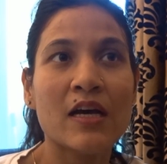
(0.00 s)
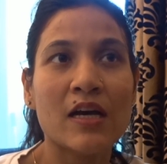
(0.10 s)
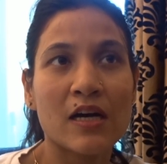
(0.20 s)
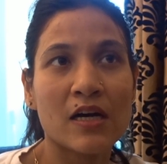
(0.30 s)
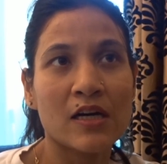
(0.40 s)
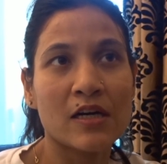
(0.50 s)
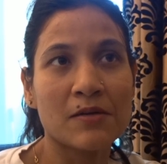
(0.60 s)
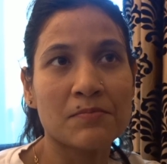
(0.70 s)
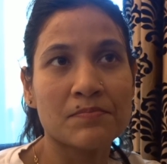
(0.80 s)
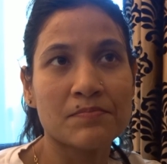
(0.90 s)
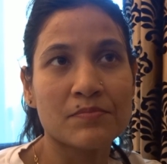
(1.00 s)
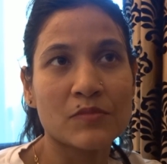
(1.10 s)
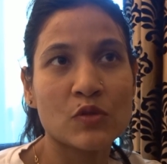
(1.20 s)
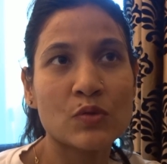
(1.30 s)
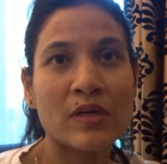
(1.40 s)

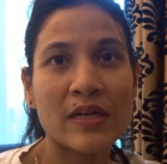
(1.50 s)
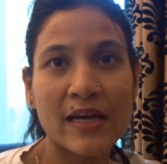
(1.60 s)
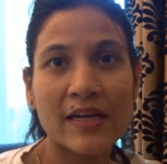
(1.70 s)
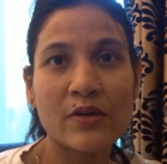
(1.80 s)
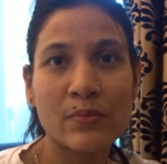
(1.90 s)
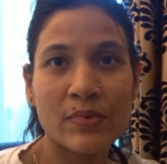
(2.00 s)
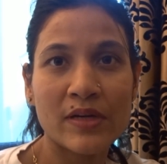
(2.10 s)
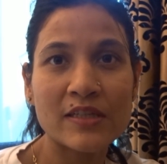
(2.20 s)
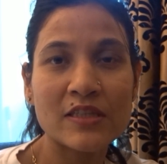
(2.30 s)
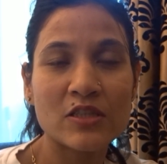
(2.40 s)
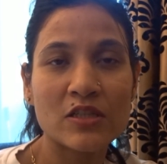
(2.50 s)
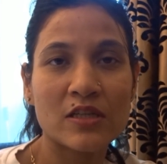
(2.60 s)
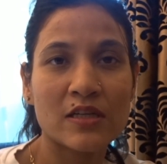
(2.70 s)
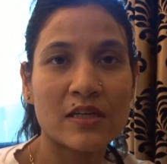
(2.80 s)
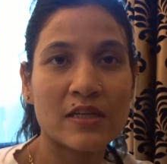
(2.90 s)
to create a bridge
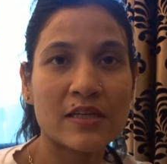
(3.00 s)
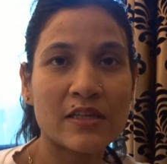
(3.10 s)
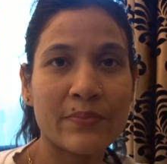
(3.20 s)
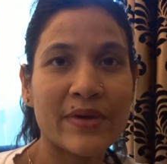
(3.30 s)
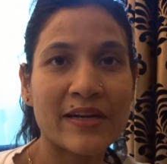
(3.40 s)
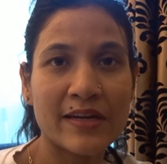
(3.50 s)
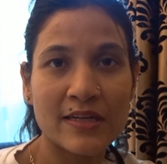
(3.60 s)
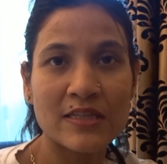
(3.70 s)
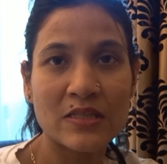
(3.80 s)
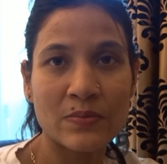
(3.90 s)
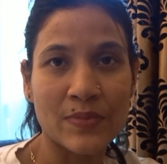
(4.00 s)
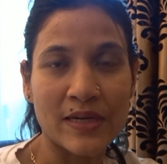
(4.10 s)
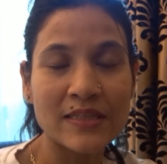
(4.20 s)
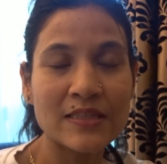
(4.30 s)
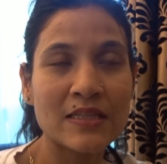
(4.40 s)
in the mental
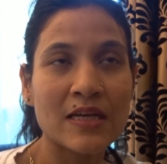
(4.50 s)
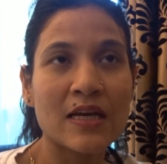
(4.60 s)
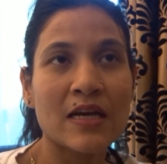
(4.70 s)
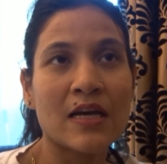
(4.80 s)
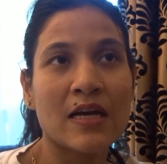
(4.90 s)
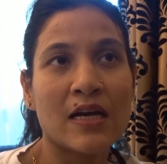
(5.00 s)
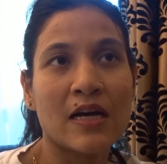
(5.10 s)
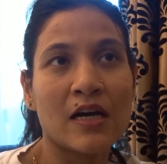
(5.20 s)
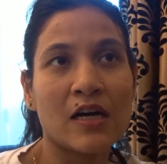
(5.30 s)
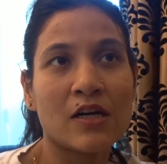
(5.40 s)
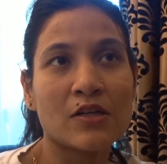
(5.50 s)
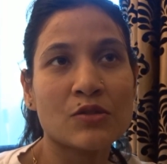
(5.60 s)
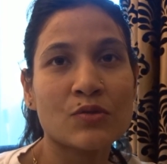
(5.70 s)
space, so